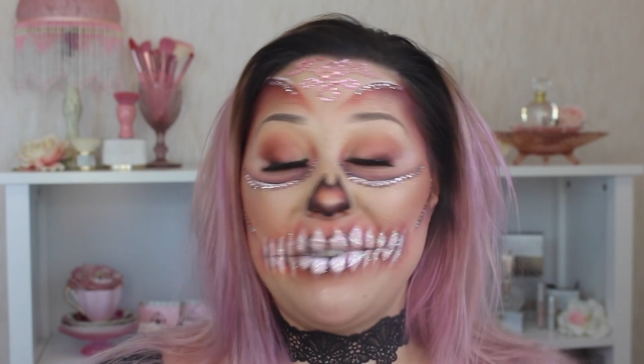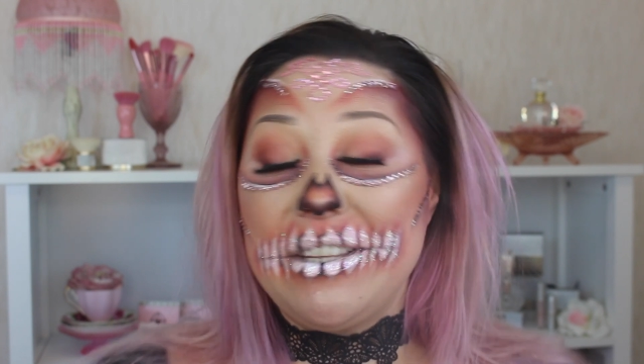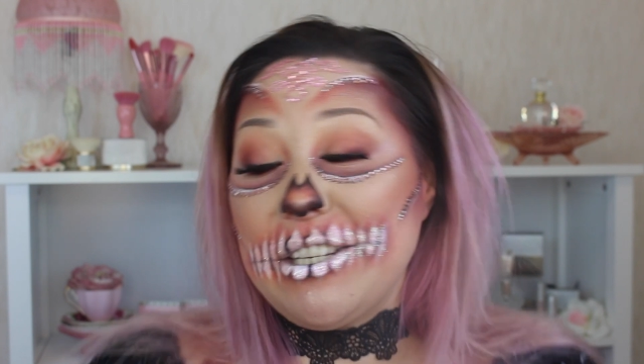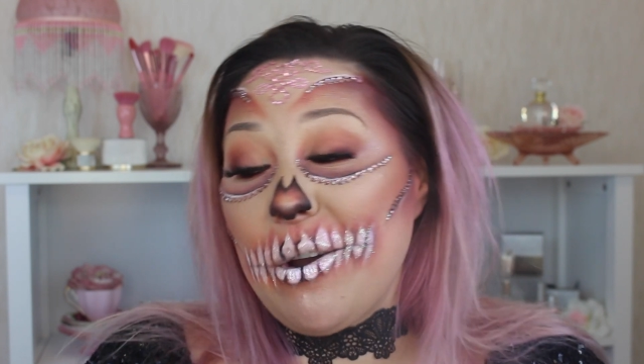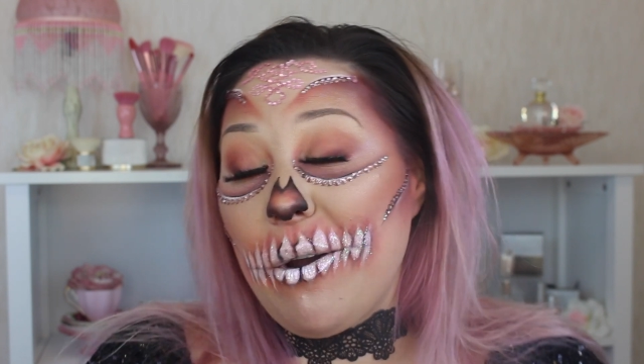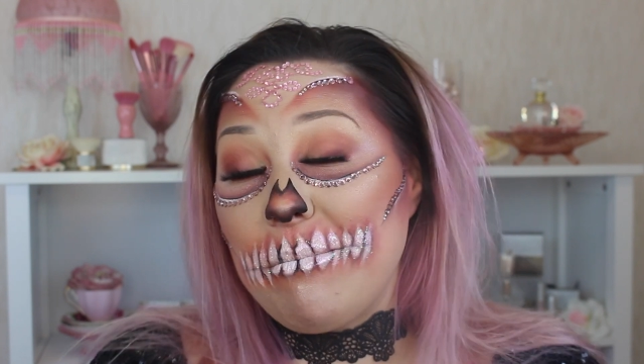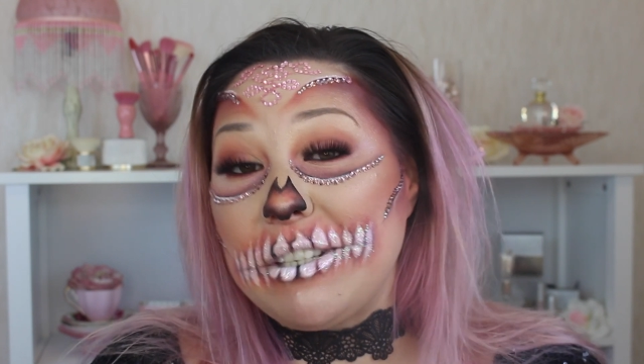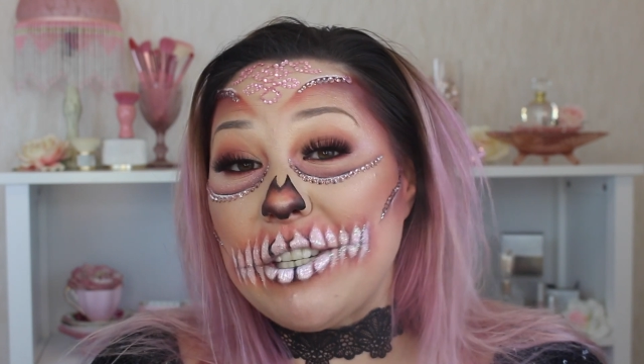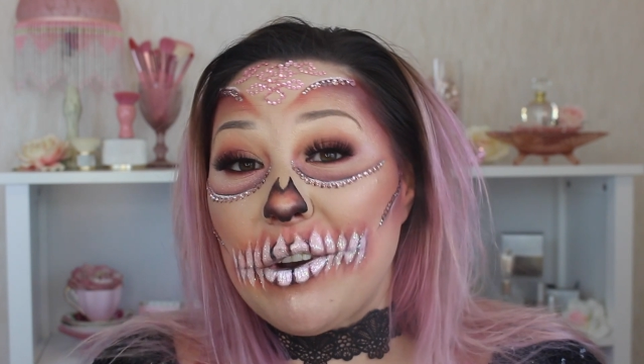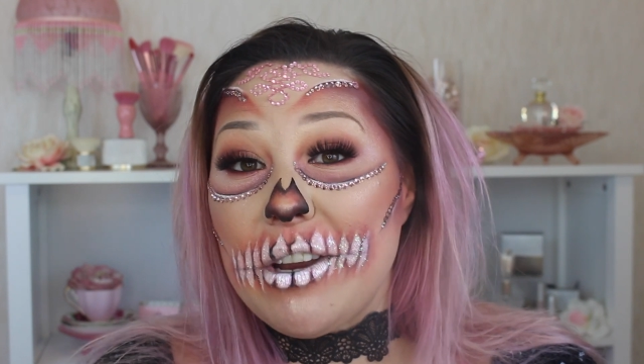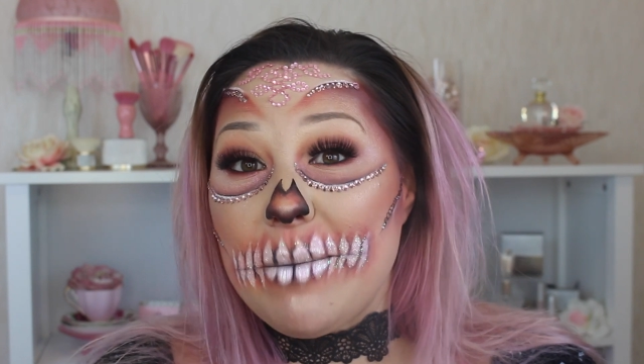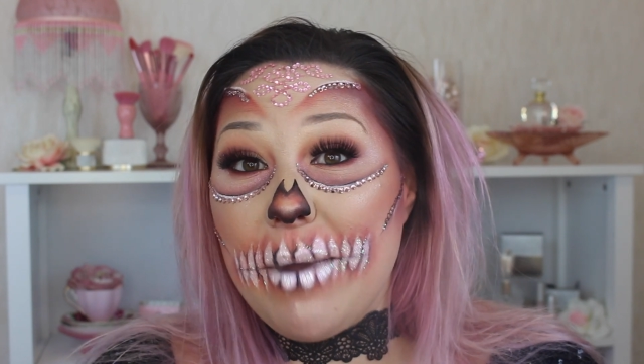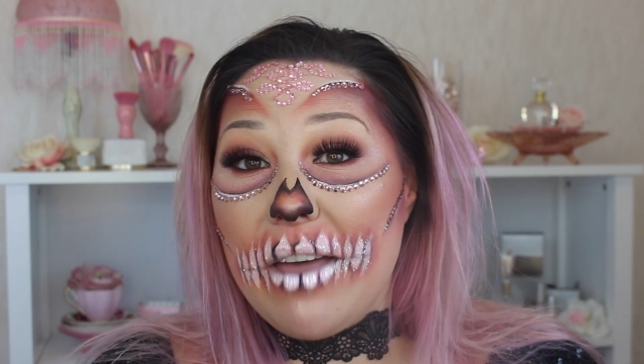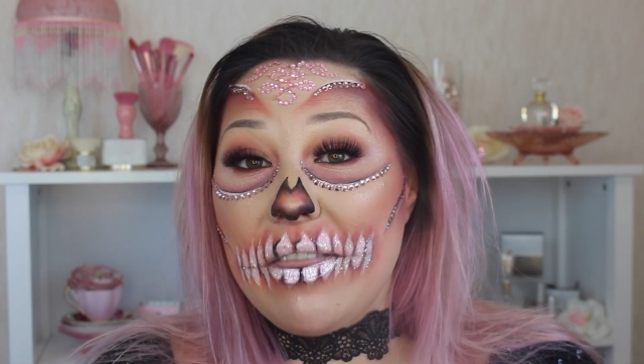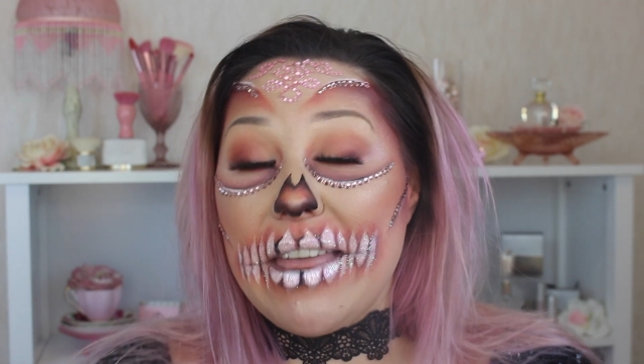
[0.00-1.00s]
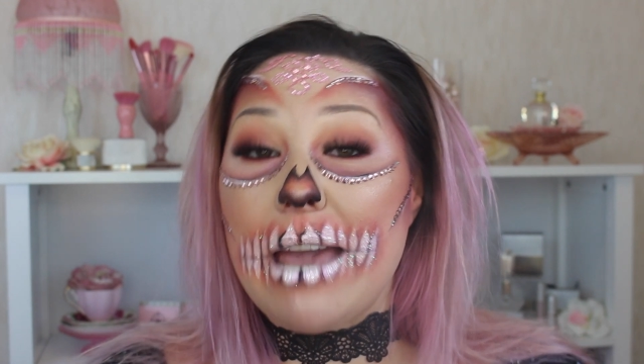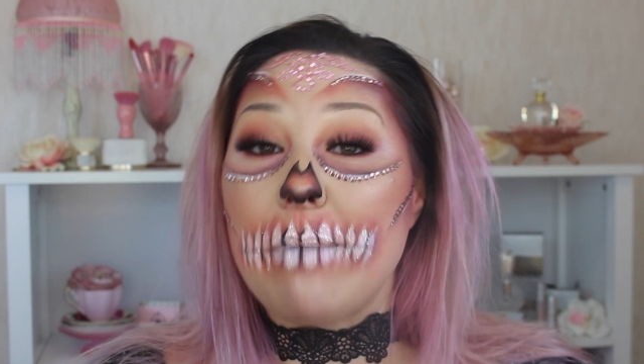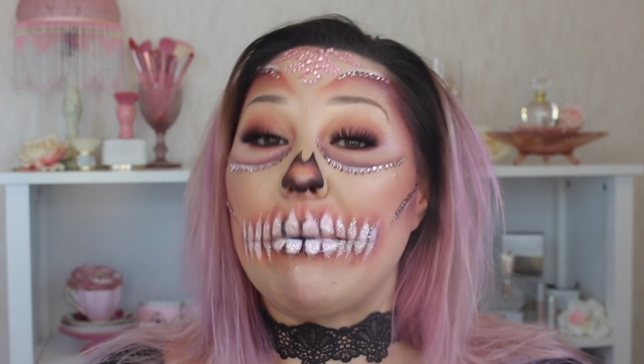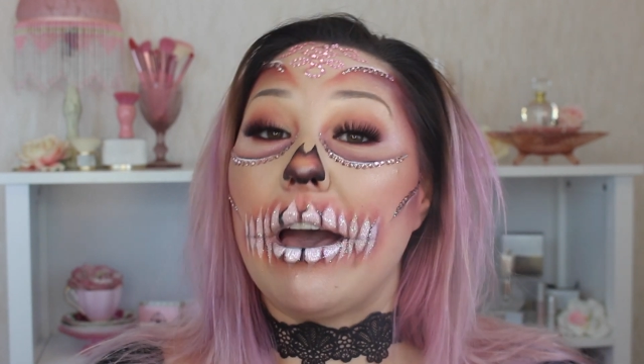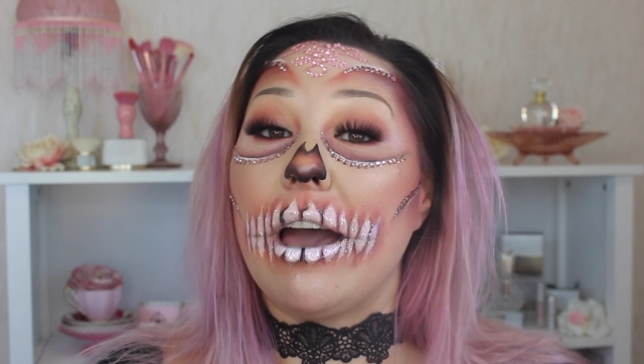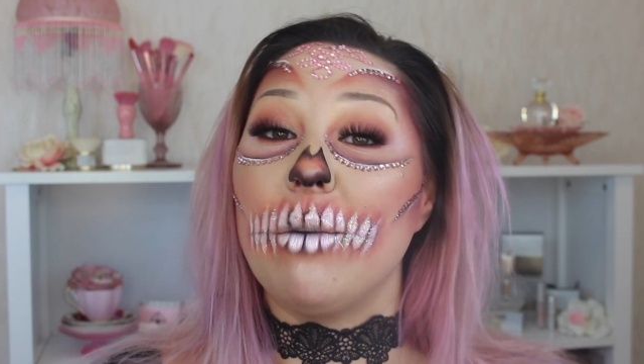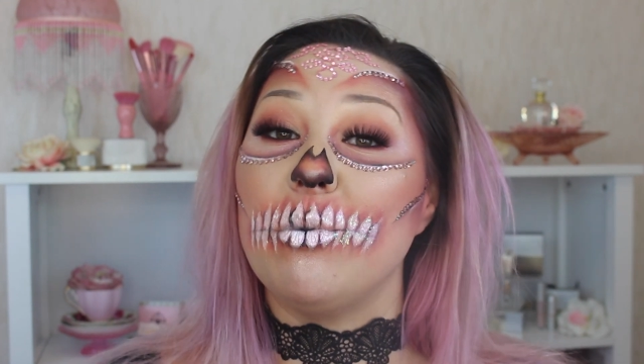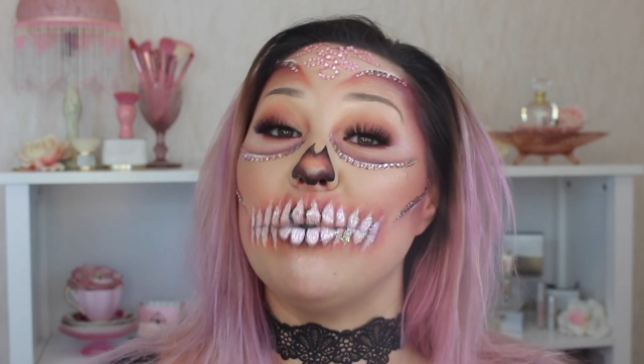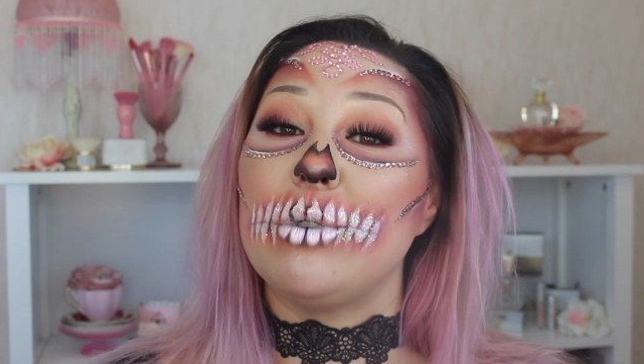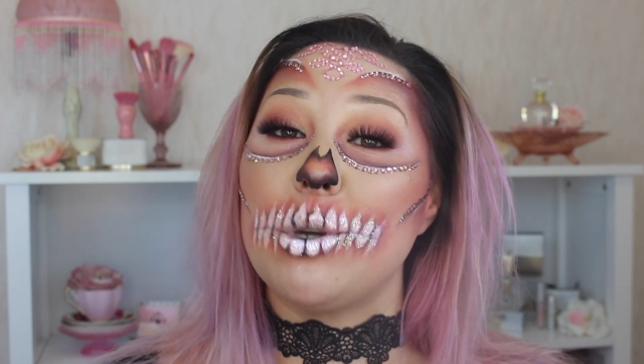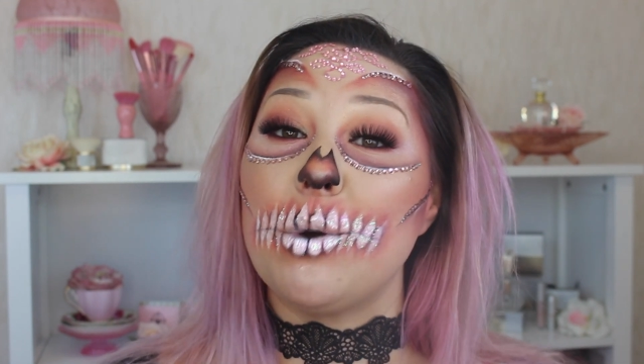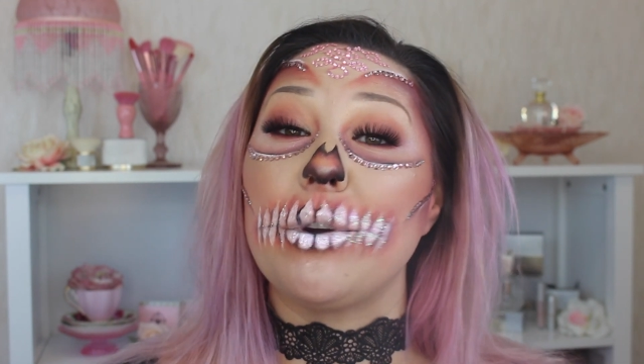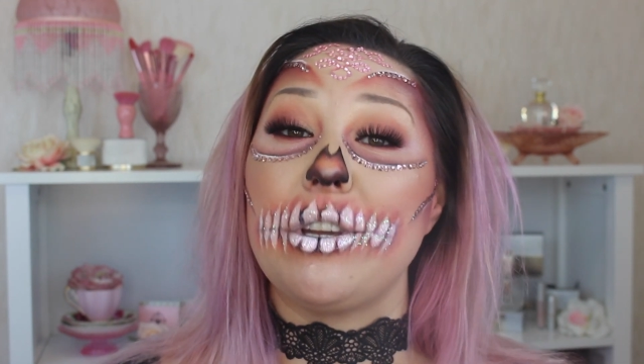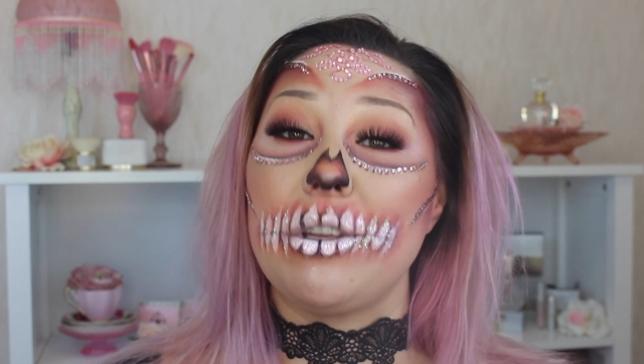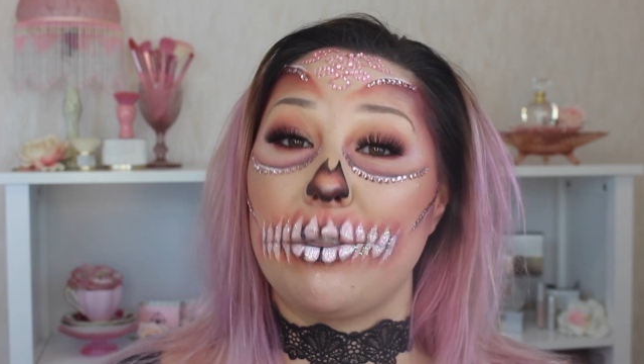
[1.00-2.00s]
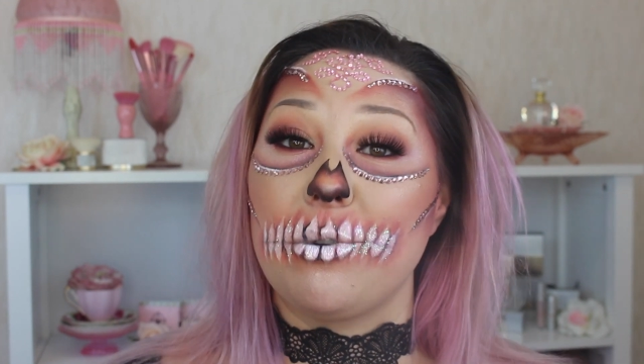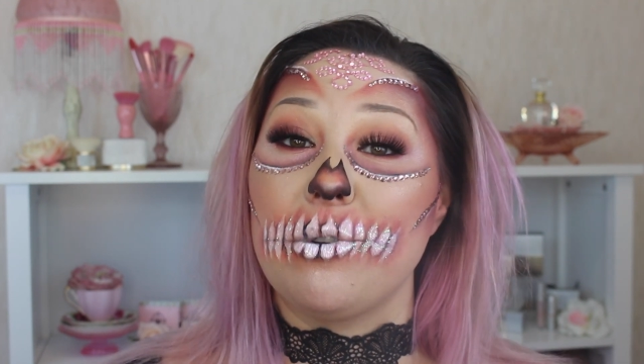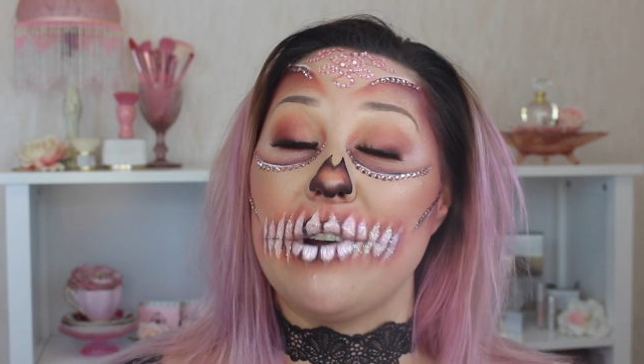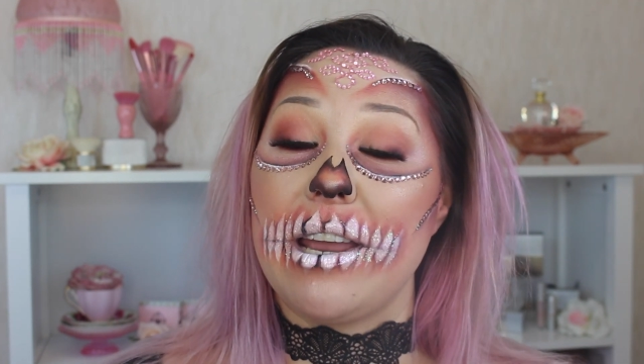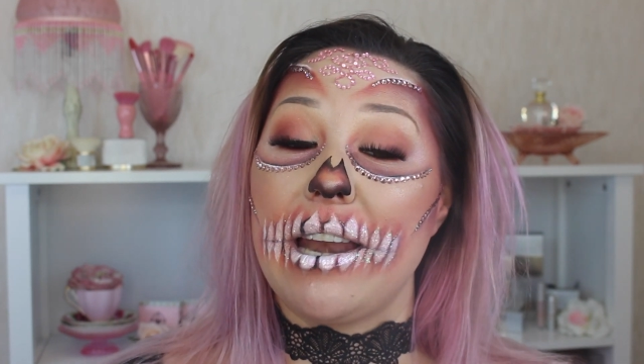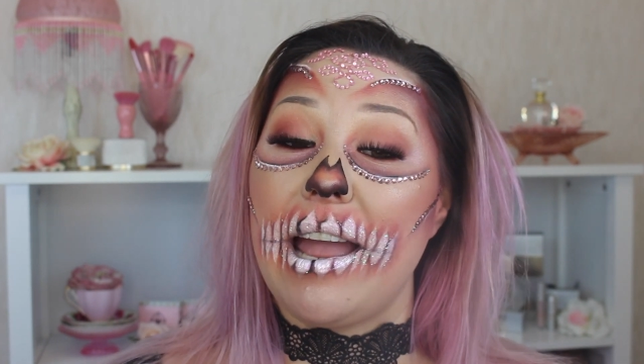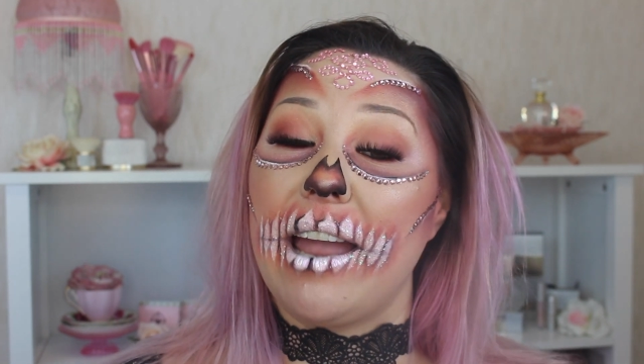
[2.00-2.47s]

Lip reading: So I'm sorry about that, but I will talk you through it.